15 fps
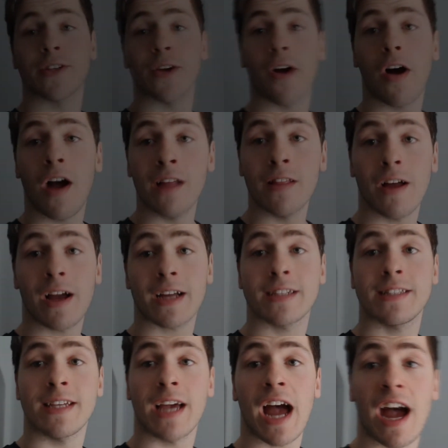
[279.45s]
so I
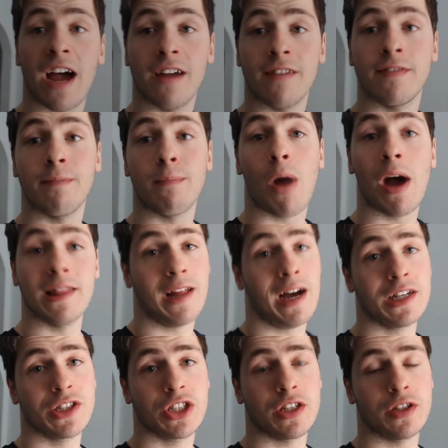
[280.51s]
like to have my
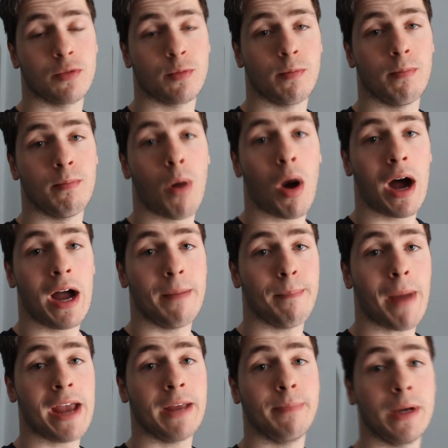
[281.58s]
lunch as my
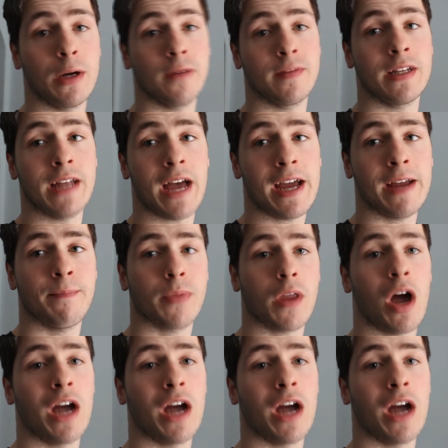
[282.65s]
main meal of the day.